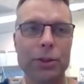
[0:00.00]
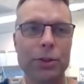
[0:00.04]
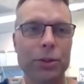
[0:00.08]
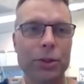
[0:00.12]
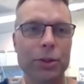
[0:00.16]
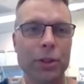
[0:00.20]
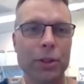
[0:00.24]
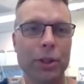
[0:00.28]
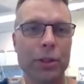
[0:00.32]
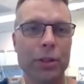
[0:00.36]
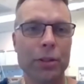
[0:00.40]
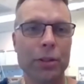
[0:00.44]

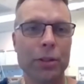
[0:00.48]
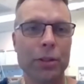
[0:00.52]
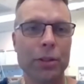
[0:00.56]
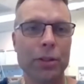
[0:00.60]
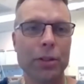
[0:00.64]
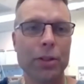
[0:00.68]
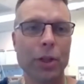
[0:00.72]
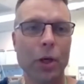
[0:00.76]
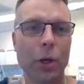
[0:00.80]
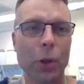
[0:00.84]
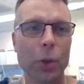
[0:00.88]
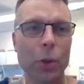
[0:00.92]
to the
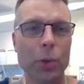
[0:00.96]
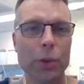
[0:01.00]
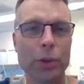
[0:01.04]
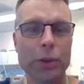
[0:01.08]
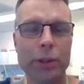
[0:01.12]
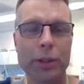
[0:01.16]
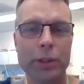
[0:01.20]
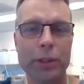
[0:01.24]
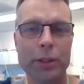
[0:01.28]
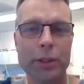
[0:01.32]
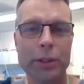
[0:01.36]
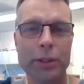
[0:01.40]

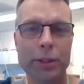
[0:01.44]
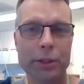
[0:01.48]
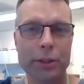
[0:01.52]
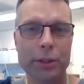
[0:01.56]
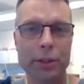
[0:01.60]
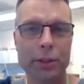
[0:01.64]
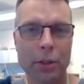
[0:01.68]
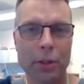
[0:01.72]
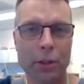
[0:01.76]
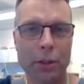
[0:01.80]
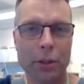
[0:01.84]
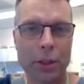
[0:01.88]

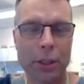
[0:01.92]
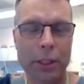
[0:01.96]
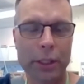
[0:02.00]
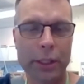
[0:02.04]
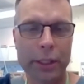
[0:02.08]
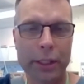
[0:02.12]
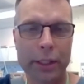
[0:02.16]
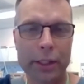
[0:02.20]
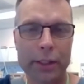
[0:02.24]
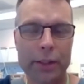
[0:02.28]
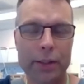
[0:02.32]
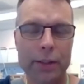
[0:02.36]

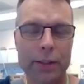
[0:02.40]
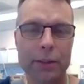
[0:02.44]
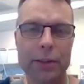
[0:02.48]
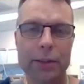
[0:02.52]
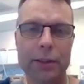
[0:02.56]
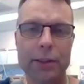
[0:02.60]
code.org,